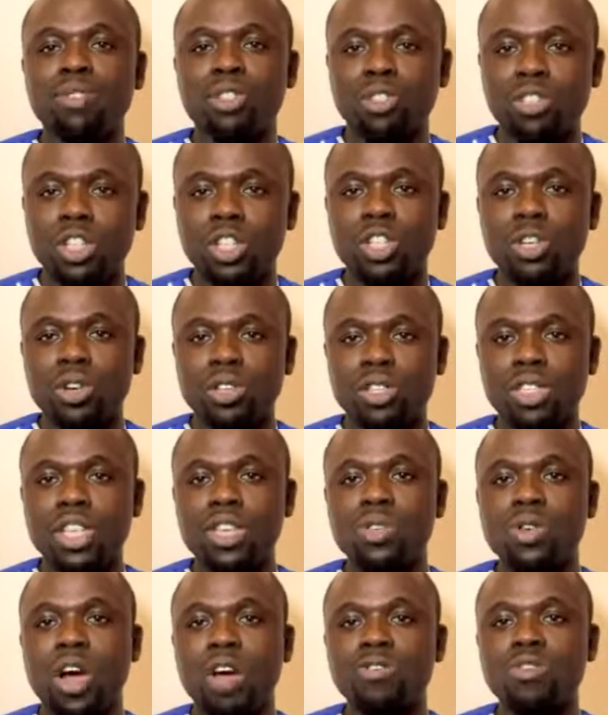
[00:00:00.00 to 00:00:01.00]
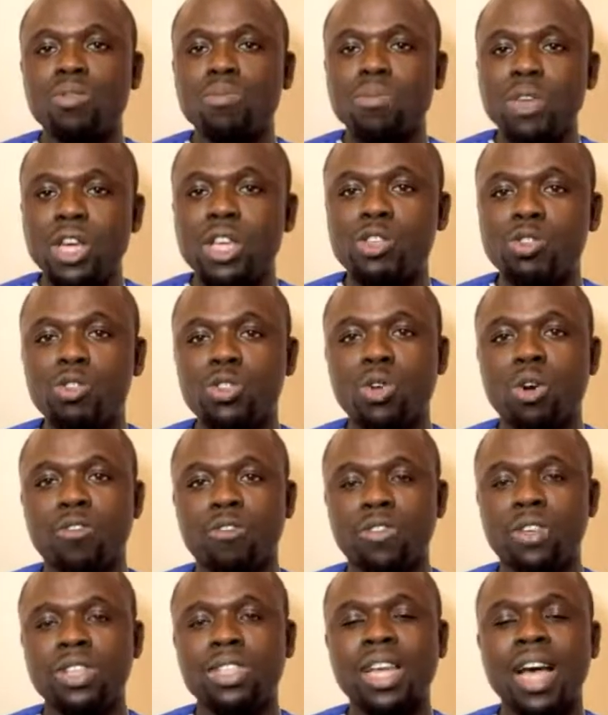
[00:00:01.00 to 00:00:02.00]
judiciously. You have to make use of
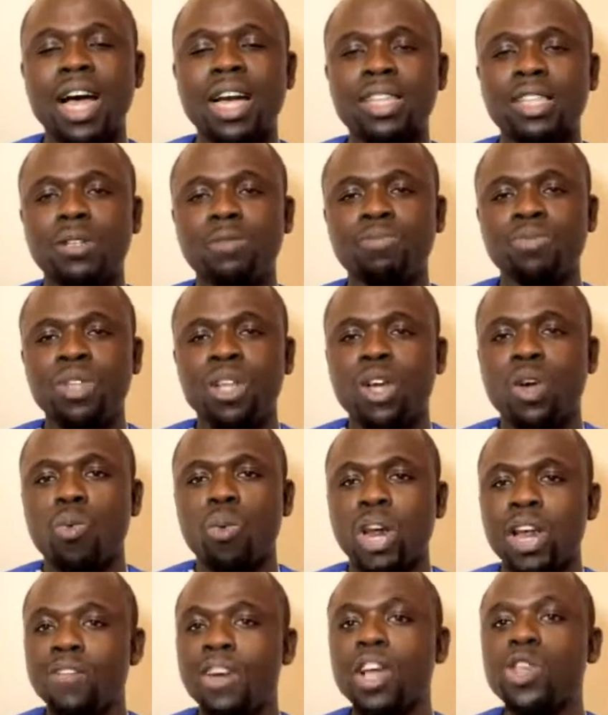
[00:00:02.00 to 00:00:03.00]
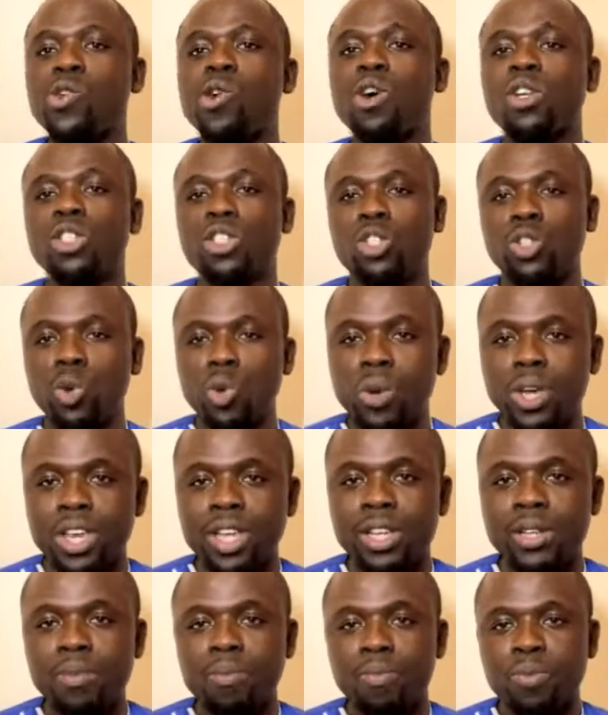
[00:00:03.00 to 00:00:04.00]
it, and whatever you're
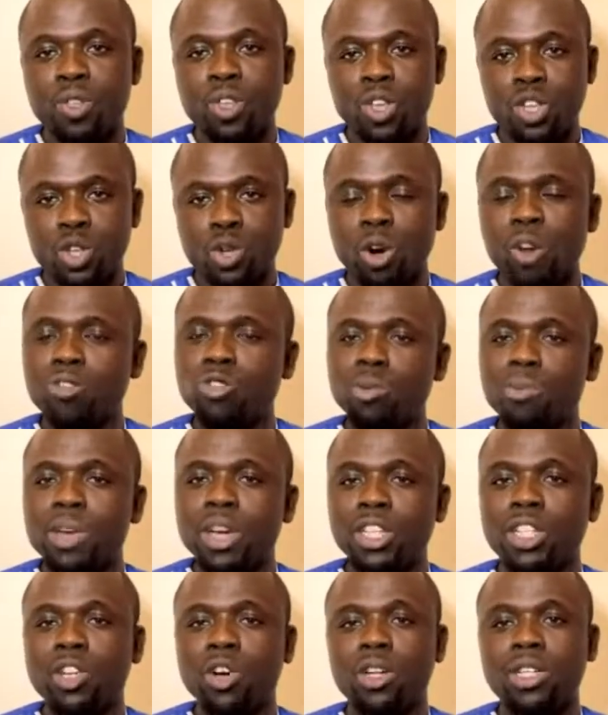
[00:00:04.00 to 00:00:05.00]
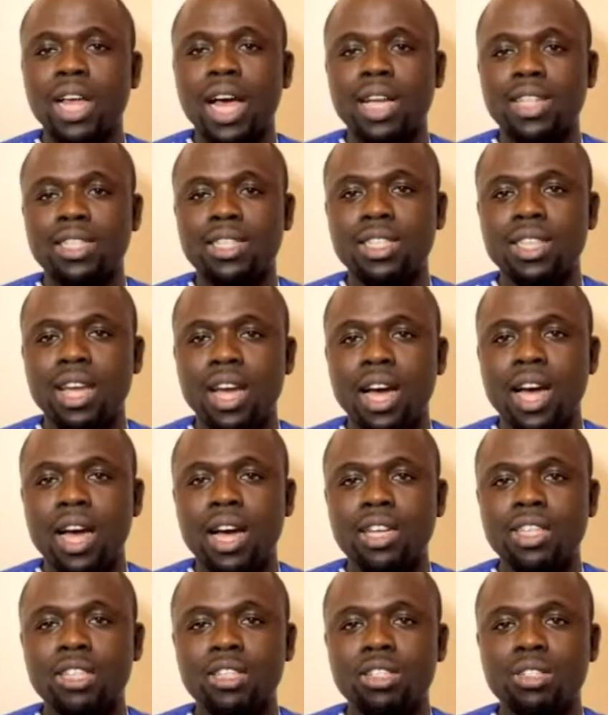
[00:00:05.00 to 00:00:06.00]
doing, you have to make sure that
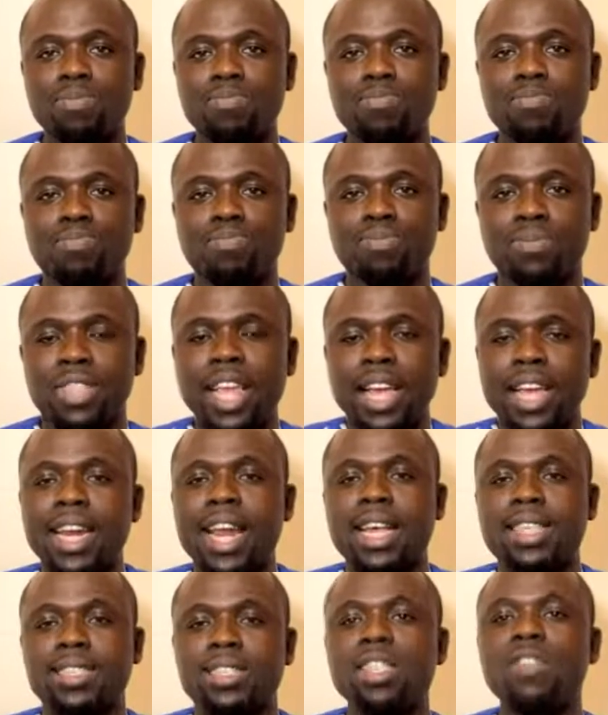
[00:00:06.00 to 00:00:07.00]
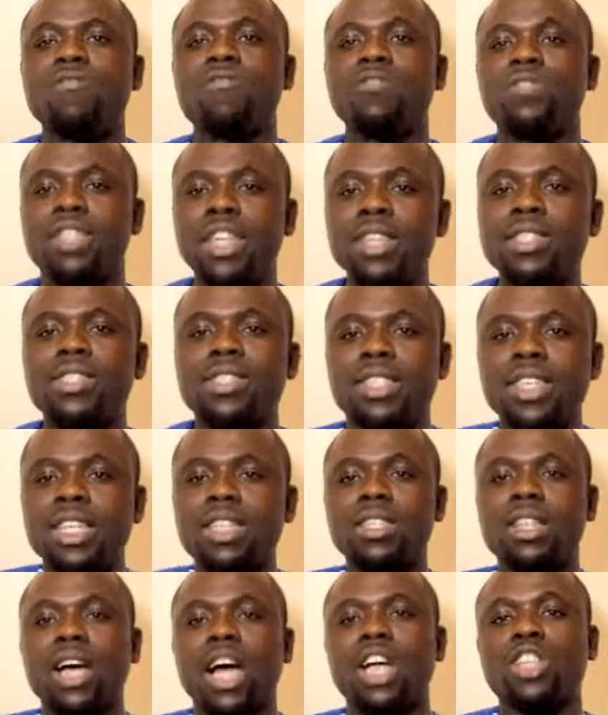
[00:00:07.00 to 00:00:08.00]
take it as if this
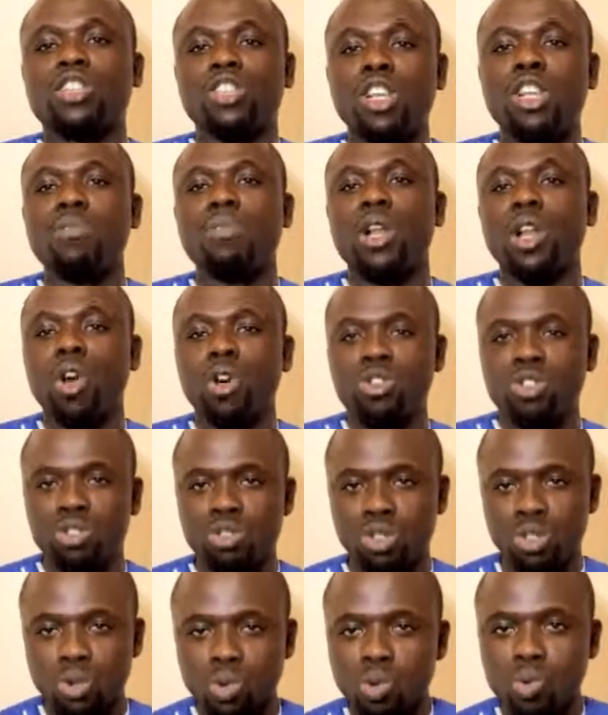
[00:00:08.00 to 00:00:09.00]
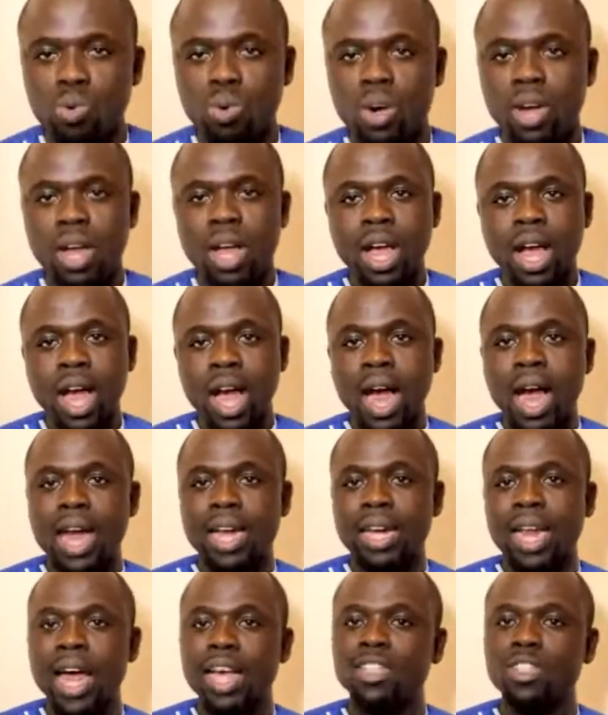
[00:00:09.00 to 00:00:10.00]
thing actually belongs to you,
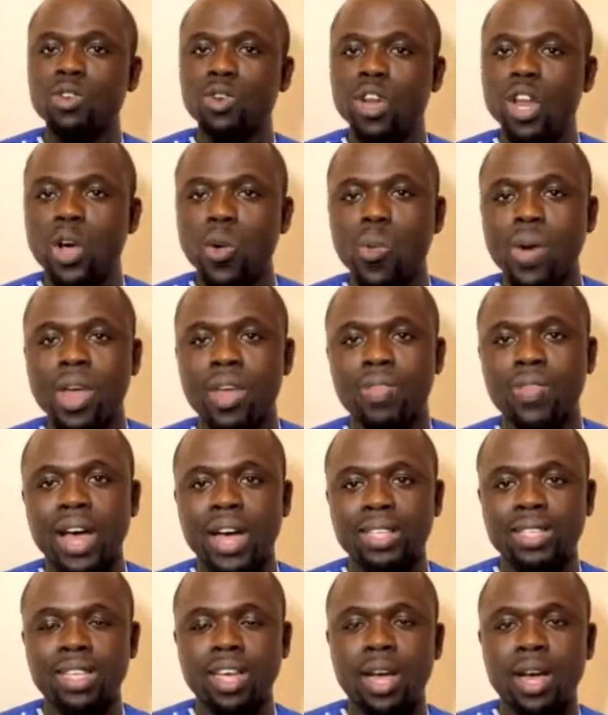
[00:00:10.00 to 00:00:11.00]
and that's the only way that